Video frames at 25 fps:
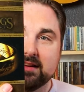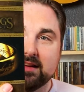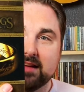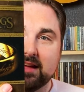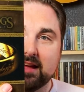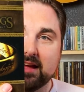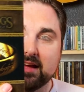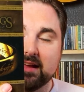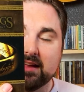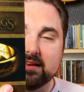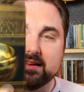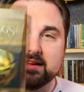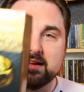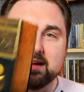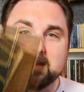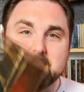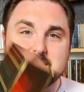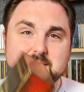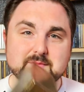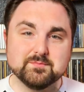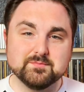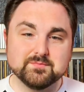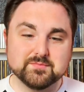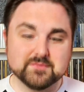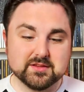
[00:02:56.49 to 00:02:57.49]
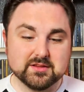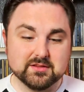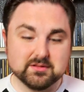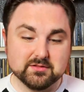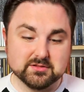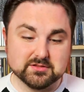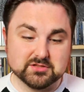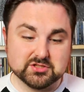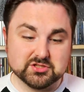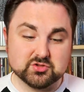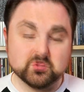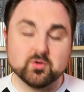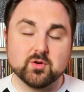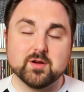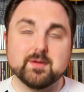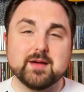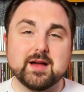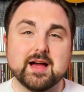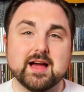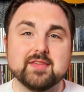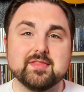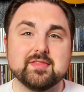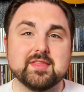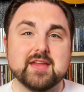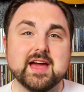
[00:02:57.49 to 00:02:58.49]
And the story
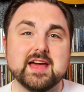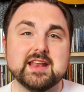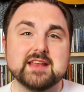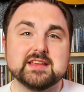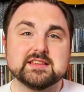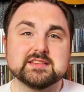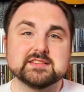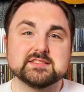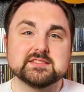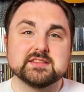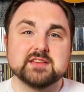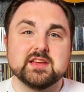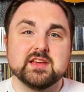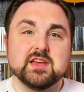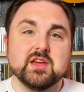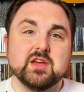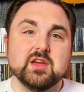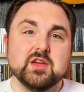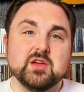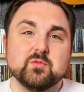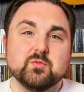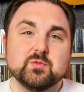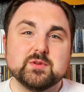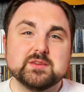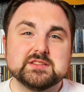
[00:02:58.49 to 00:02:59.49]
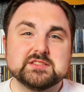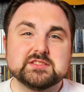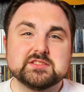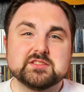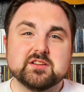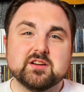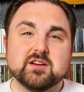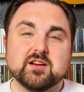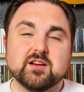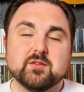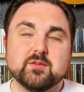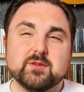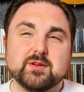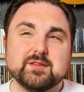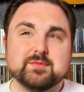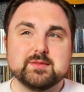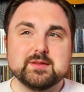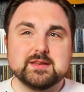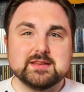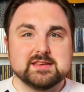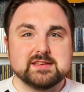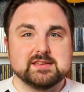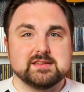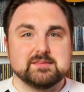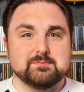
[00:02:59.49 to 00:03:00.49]
behind that is we've
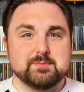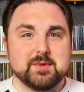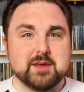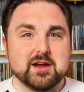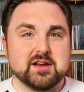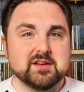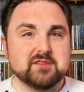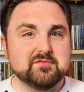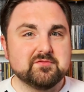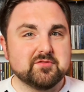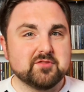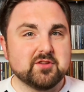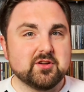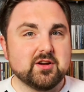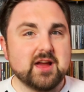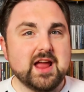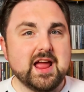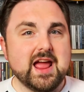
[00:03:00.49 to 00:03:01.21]
been married for